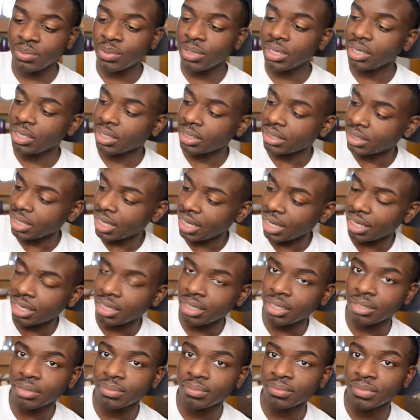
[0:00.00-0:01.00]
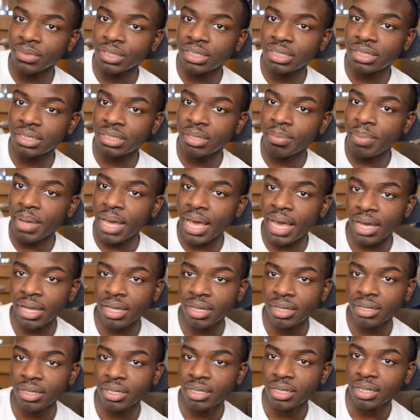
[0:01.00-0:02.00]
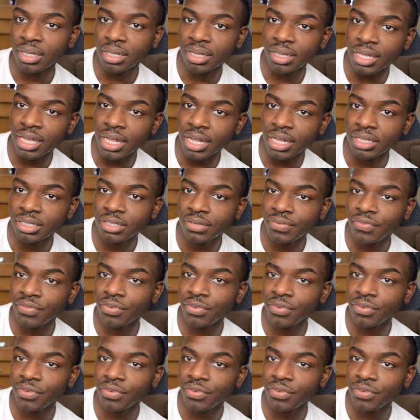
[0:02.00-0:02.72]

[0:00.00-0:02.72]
is what it looks like. This is the back. And that is the